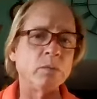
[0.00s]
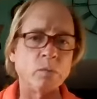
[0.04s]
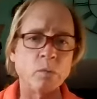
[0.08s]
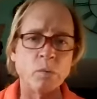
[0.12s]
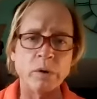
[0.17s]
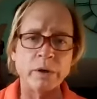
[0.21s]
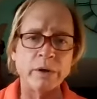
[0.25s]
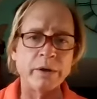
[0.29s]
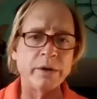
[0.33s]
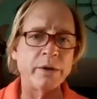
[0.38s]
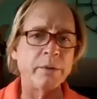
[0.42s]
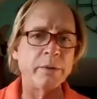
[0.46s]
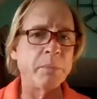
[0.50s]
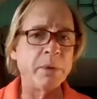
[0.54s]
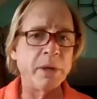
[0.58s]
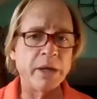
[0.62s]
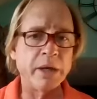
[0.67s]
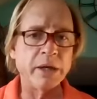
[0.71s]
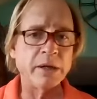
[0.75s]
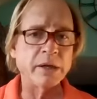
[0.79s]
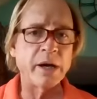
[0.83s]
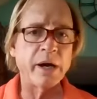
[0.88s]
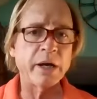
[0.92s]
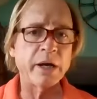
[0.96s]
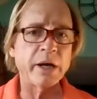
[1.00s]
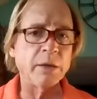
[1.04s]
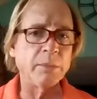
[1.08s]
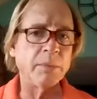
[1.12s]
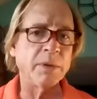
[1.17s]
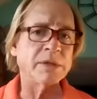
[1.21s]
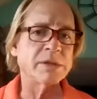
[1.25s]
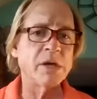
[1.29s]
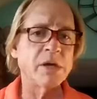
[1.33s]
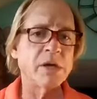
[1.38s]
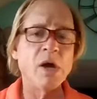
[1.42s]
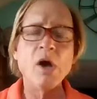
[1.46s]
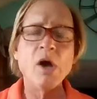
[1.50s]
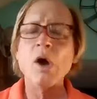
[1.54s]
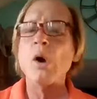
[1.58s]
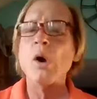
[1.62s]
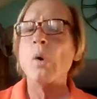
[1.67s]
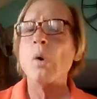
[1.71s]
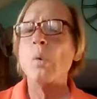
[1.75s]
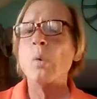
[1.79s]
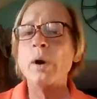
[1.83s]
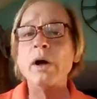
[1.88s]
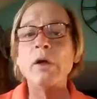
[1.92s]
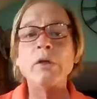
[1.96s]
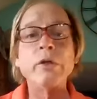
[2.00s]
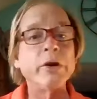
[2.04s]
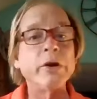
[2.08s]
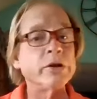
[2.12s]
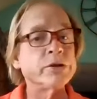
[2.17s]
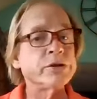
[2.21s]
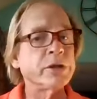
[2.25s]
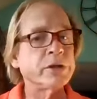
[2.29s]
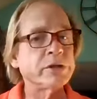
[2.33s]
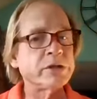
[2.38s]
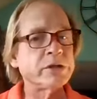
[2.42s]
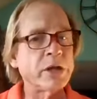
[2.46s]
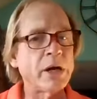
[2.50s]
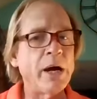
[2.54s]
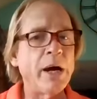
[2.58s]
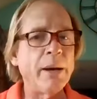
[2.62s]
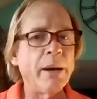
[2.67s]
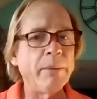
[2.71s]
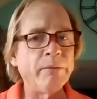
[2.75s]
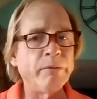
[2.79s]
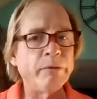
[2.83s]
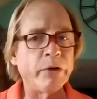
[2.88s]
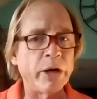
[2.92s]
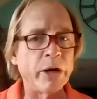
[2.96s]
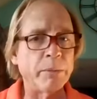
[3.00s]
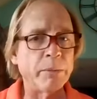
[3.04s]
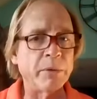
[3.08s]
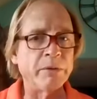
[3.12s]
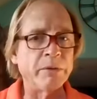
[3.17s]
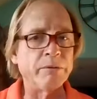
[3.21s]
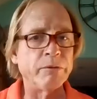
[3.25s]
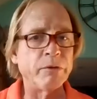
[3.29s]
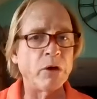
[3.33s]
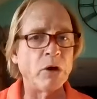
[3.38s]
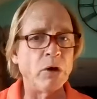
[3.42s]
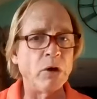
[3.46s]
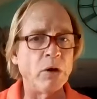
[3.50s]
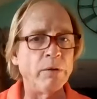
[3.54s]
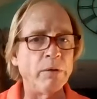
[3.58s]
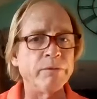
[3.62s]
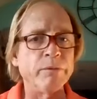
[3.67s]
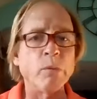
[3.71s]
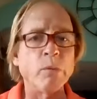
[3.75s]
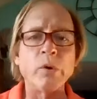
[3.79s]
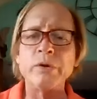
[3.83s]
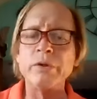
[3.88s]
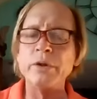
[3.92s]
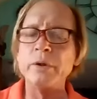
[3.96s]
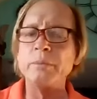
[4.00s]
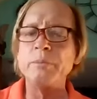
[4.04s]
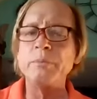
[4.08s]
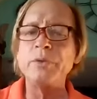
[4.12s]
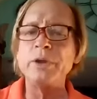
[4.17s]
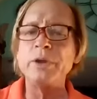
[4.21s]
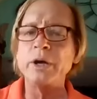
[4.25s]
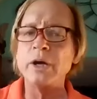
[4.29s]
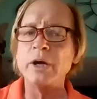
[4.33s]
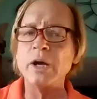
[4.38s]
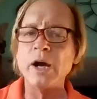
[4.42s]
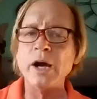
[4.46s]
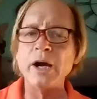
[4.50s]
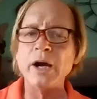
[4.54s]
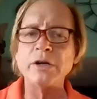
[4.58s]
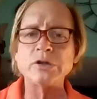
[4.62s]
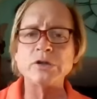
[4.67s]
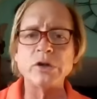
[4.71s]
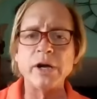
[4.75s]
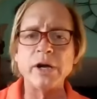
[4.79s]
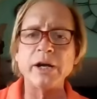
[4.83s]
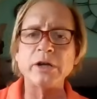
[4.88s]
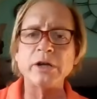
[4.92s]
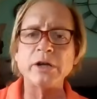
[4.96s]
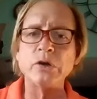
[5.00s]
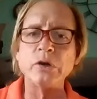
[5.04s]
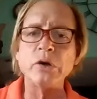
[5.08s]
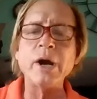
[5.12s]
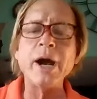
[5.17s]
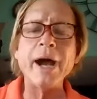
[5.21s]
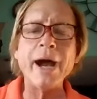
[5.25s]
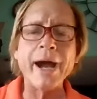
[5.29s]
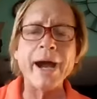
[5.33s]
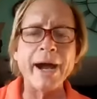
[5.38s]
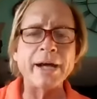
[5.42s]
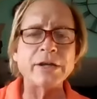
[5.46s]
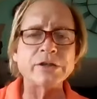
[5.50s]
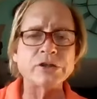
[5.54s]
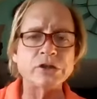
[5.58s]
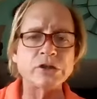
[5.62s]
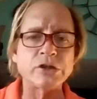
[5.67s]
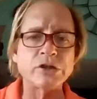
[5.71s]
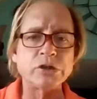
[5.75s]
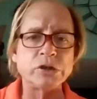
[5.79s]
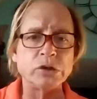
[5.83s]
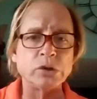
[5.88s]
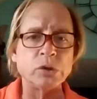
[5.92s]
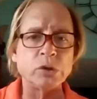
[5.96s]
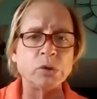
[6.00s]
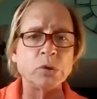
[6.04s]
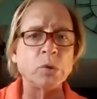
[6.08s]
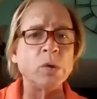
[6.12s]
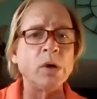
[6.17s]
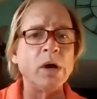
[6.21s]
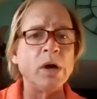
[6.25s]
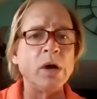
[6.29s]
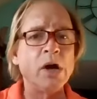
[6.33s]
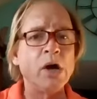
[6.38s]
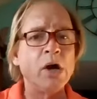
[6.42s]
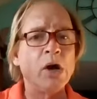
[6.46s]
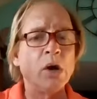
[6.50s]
one of the bidding documents. Well, there's a time frame involved where the contractor has to